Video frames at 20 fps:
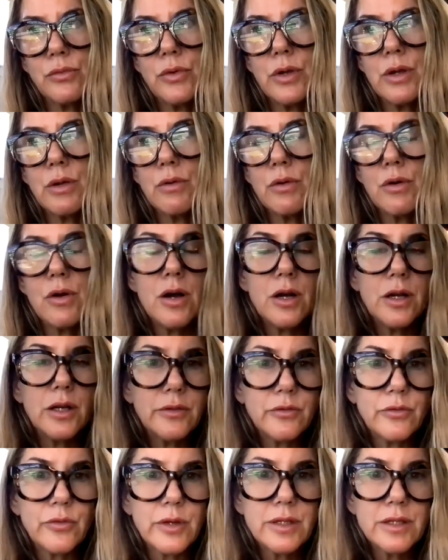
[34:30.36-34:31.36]
we were all
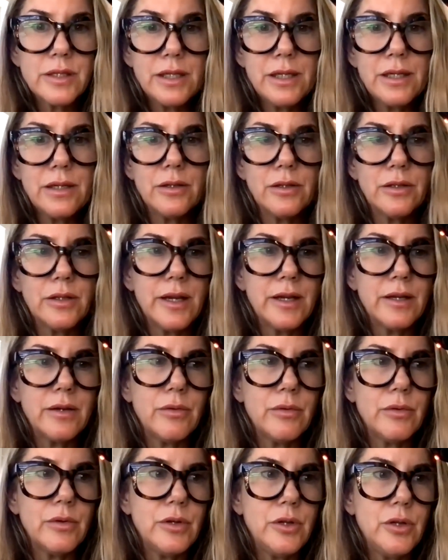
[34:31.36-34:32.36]
at Fred Siegel,
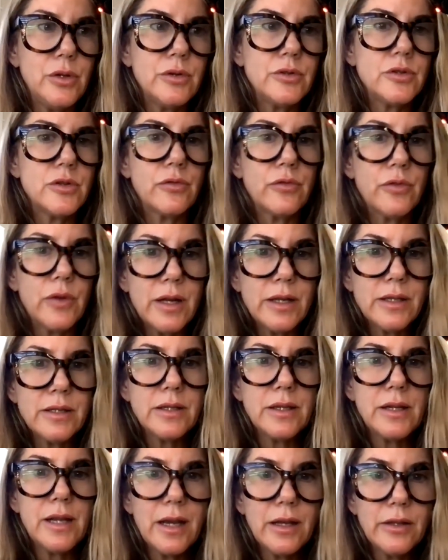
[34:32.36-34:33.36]
like, you had your
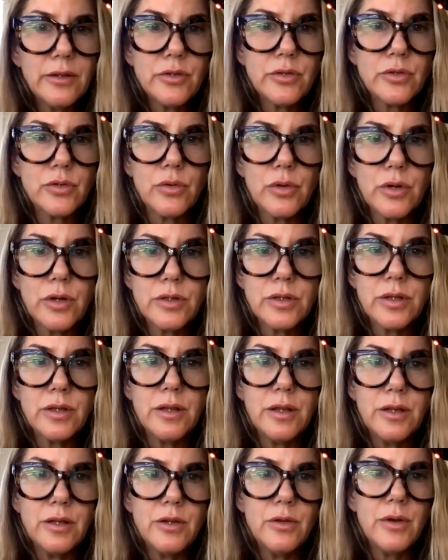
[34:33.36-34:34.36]
friends that had stores,
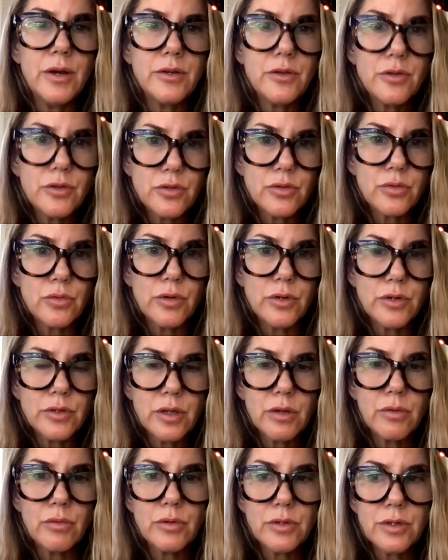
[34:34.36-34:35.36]
and then you had your stores
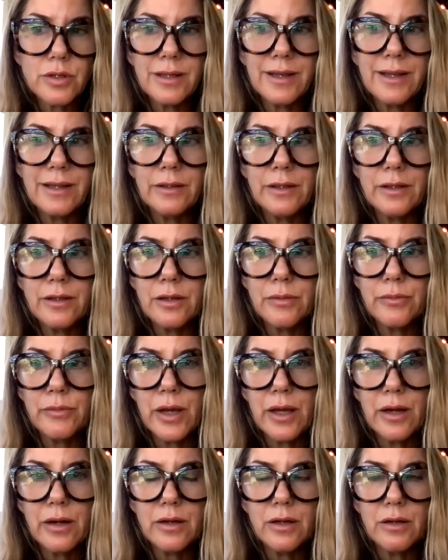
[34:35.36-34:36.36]
that were slightly
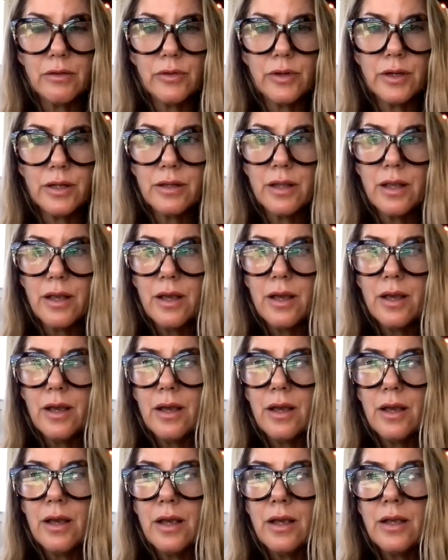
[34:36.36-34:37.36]
competitive. And
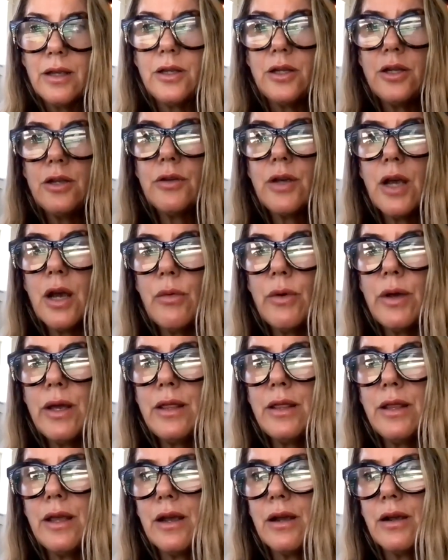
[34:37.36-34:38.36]
you go
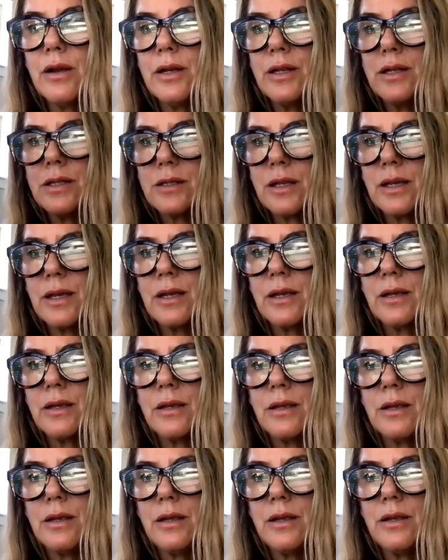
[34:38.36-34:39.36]
in there and it's
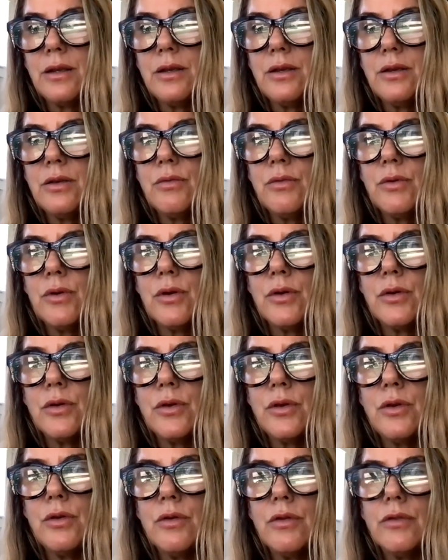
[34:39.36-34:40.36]
like, you
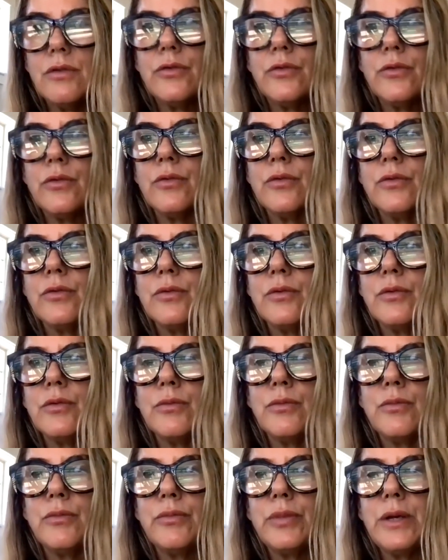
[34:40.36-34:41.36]
have
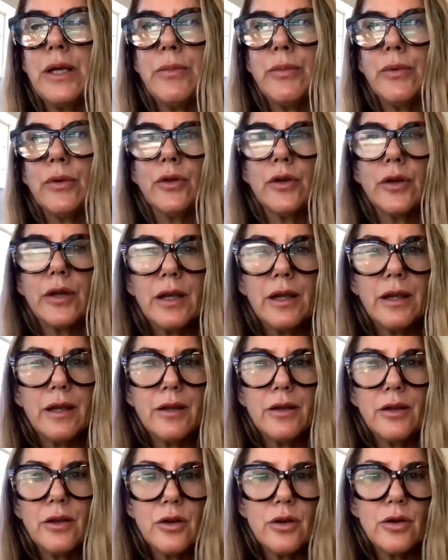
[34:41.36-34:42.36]
people looking
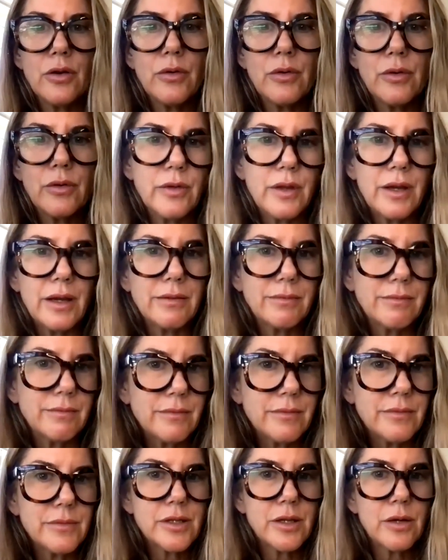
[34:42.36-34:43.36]
at you and like,
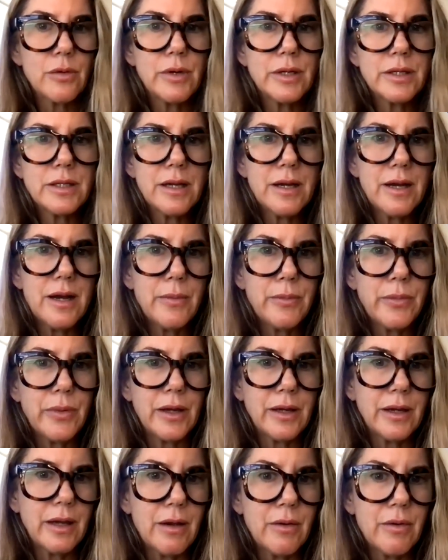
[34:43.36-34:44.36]
so what's up?
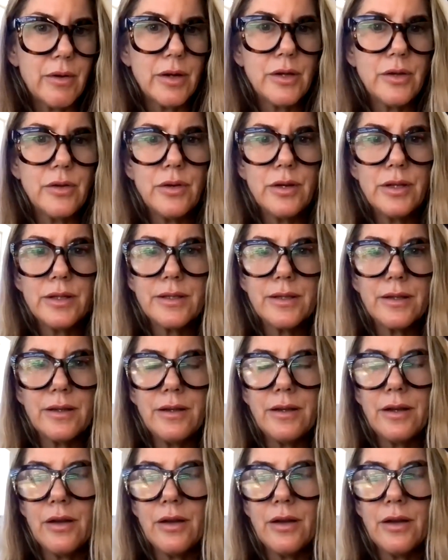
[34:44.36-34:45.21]
Like, how are you? And it's,